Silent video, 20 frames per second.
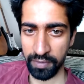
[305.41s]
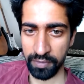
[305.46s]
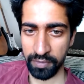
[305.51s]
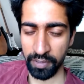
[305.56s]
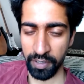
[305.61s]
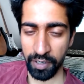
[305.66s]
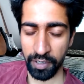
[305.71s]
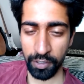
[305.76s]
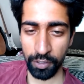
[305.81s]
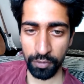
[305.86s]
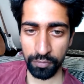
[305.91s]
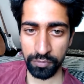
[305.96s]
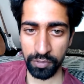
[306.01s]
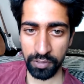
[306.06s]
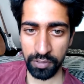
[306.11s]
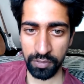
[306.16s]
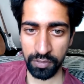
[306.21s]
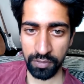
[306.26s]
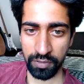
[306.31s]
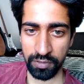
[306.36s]
The end of
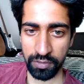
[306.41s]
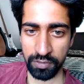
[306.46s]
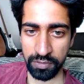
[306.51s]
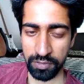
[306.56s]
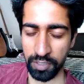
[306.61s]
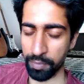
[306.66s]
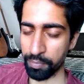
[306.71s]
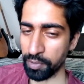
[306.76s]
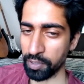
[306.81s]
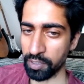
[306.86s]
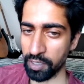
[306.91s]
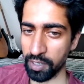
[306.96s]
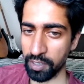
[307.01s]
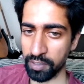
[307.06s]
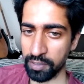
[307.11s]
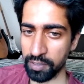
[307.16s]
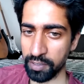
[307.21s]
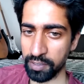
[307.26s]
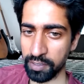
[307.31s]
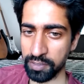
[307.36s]
the separate
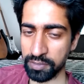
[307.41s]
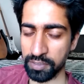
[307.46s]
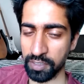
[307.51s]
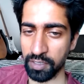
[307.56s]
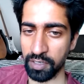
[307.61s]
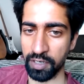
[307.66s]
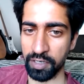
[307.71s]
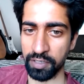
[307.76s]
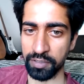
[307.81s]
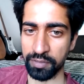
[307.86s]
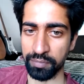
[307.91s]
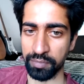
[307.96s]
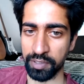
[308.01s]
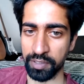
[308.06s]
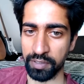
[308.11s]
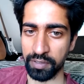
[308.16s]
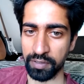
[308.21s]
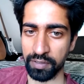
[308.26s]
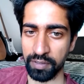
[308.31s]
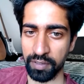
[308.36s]
identity is enlightenment.